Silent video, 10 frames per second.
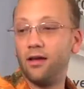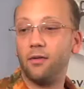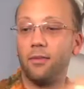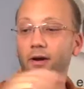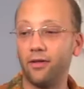
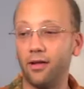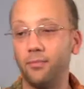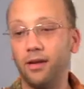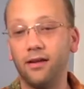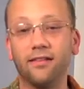apparently,
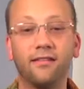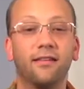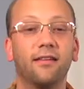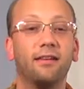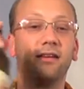because
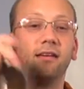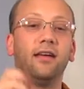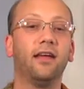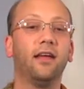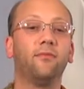
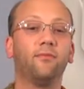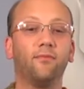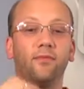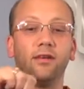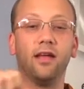it
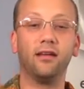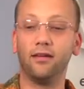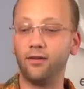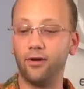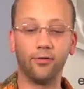
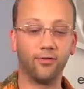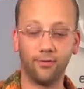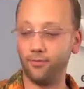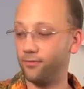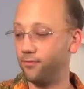didn't go
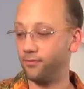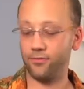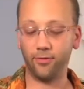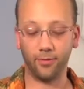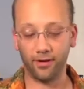so
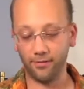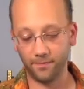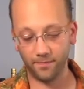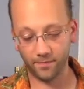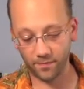well.
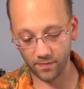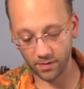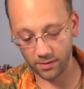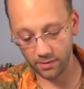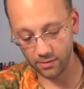
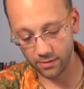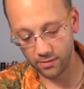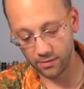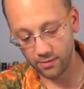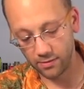We got
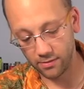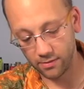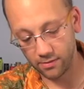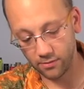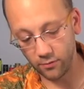cucumbers.
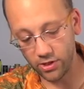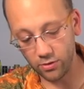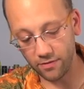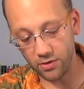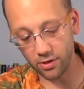We do
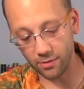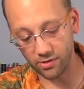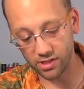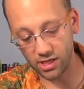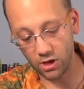have
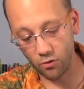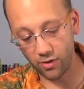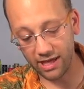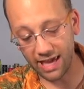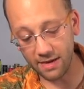cucumbers.
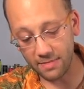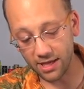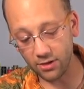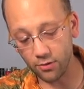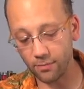We can
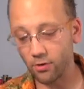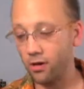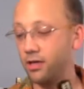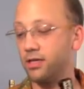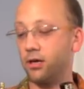make cucumber
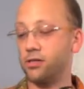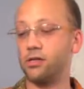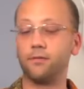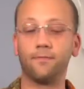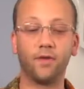cocktails.
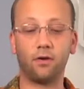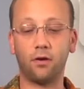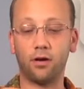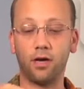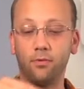There are
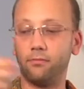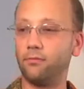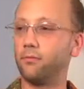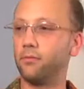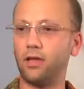a couple.
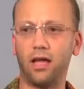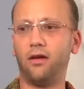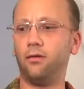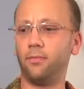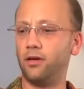What the
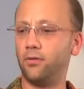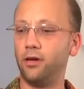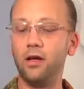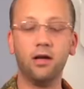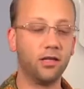hell am I doing?
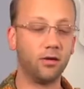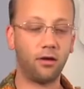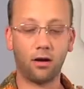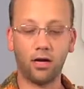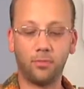There
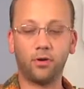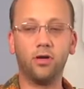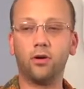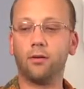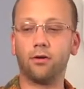are a couple
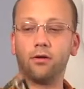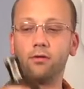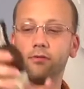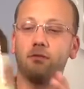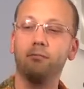
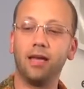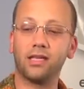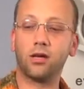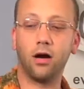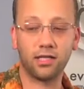
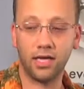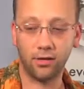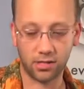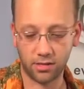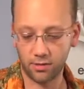cucumber-based
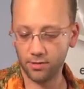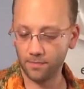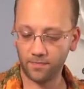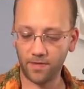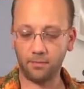cocktails
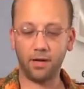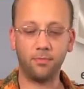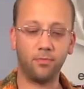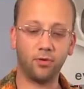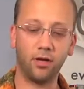that might
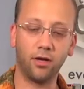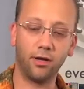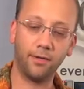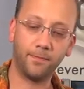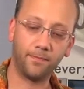be pretty good.